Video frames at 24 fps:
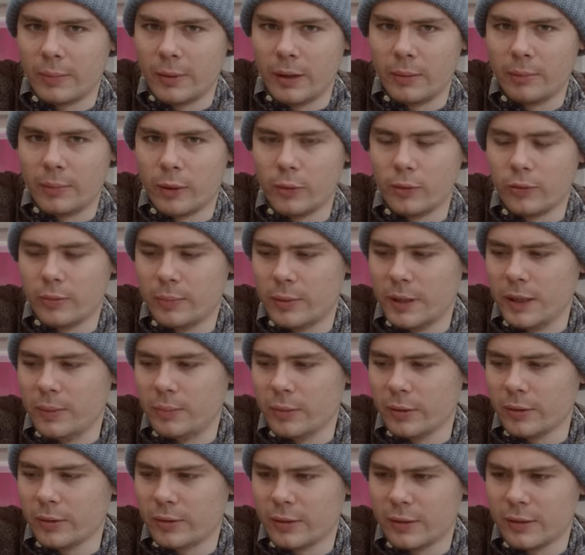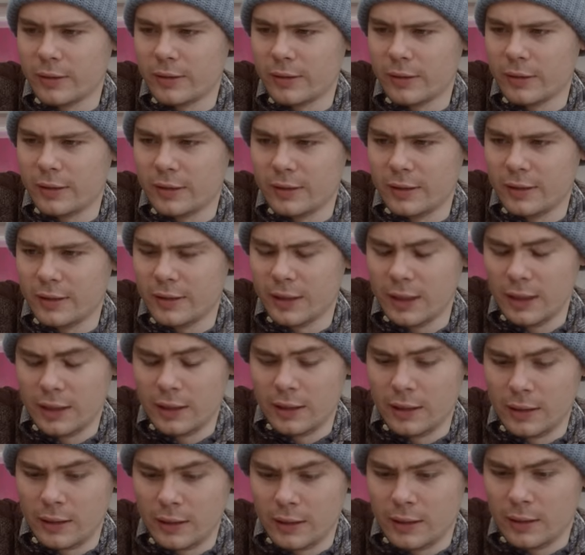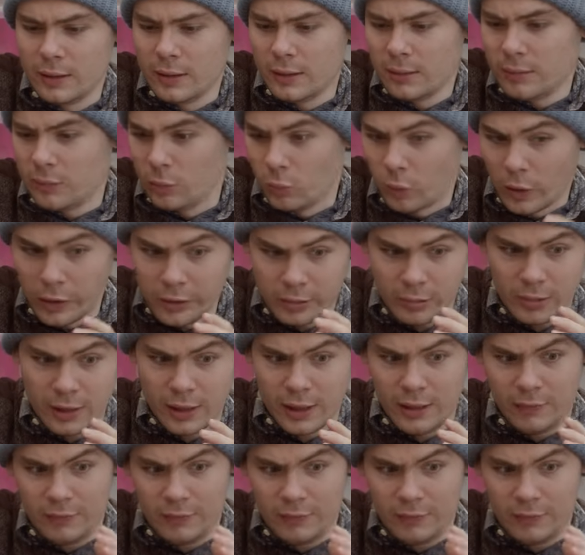by most people. So I started wondering,